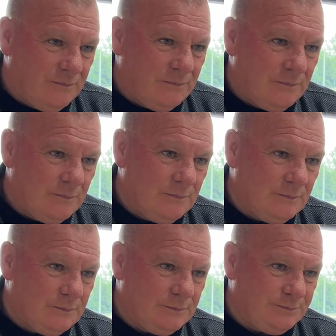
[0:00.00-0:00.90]
And on the
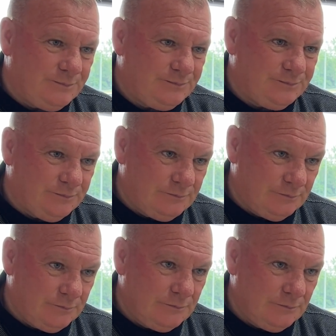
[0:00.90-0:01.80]
flip side,
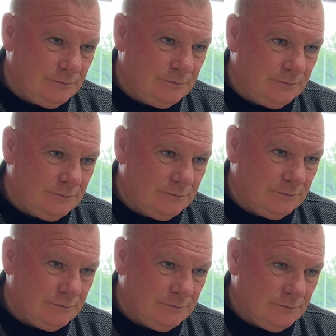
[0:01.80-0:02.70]
in League One, it's
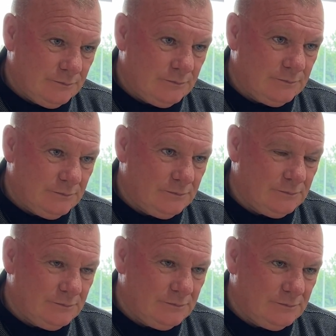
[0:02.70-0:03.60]
Sheffield Wednesday against
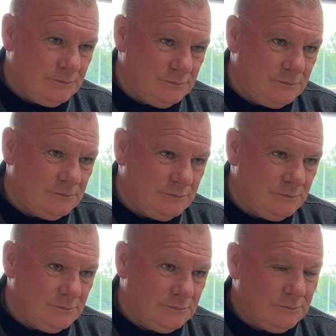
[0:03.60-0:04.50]
Barnsley, and
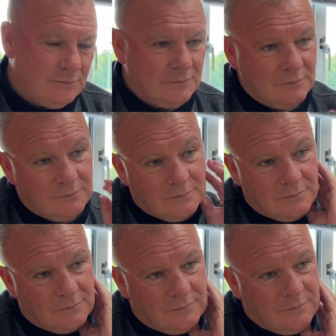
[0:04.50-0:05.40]
our team will
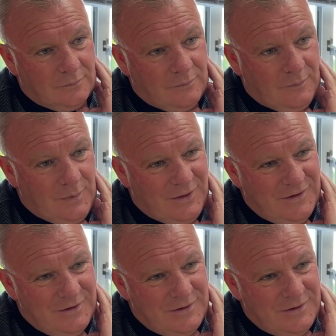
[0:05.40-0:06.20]
be facing one of them next